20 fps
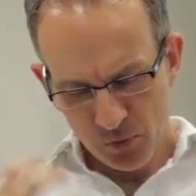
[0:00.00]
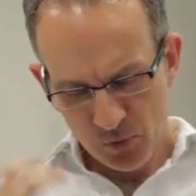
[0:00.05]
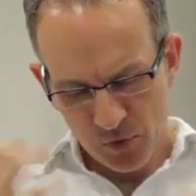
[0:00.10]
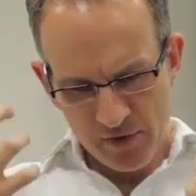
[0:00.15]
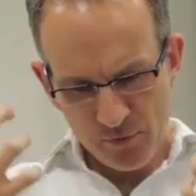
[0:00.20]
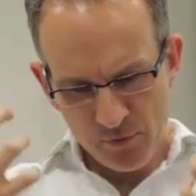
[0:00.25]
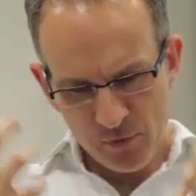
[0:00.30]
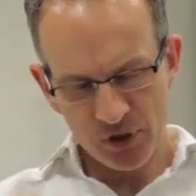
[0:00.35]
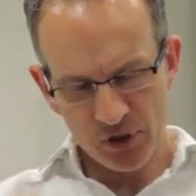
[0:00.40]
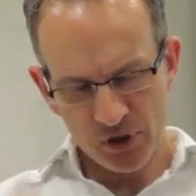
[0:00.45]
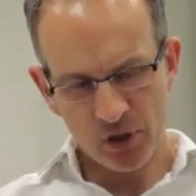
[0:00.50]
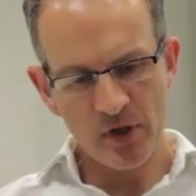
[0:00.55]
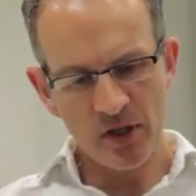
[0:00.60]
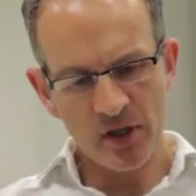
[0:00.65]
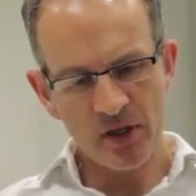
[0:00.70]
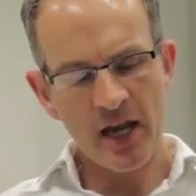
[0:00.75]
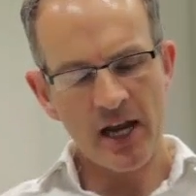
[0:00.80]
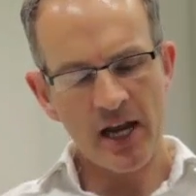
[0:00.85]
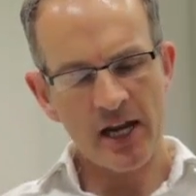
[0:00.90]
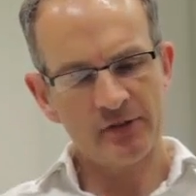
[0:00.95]
Whenever we're
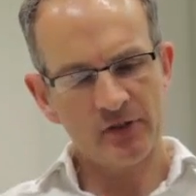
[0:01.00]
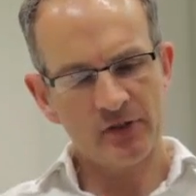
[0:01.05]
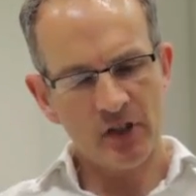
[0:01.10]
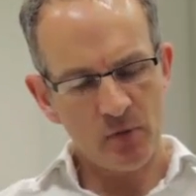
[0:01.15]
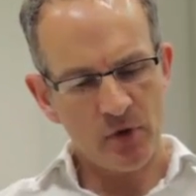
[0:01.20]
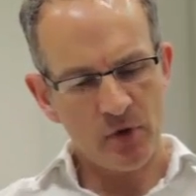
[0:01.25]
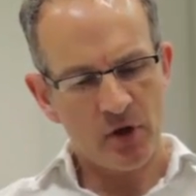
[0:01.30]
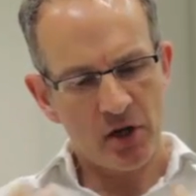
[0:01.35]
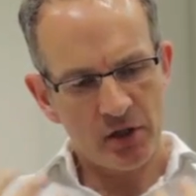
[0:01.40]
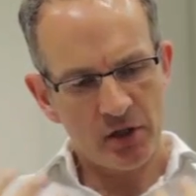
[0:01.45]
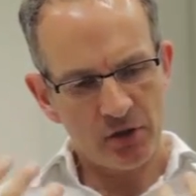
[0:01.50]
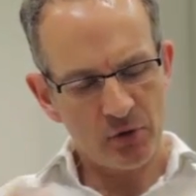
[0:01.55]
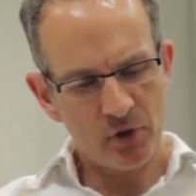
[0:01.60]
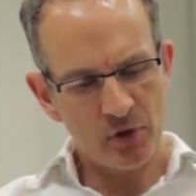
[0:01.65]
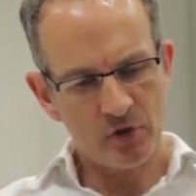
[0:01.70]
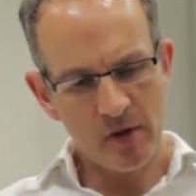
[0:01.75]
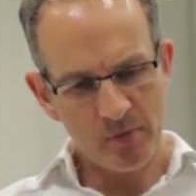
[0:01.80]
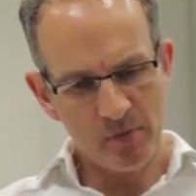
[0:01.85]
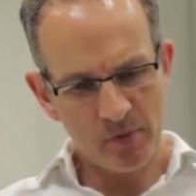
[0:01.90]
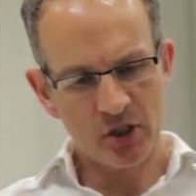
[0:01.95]
doing that, it's like we're kind of
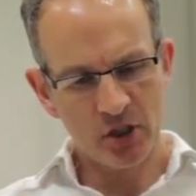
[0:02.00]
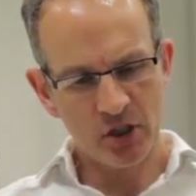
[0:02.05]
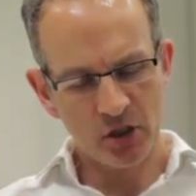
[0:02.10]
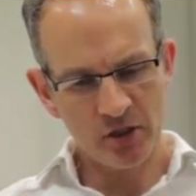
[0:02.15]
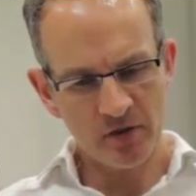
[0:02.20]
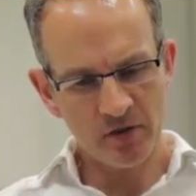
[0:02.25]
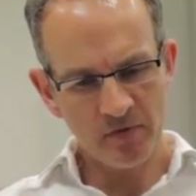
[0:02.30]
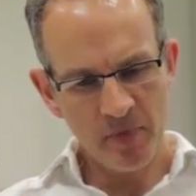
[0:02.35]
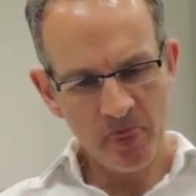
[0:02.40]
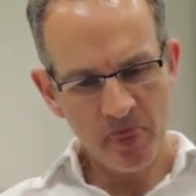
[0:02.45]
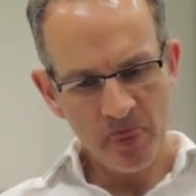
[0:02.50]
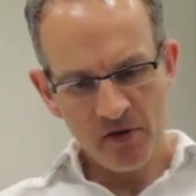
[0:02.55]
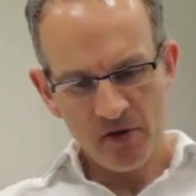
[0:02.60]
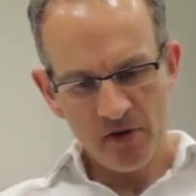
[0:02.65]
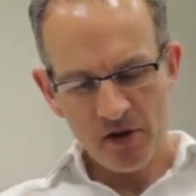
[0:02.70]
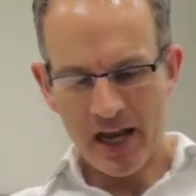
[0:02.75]
doing a repetition.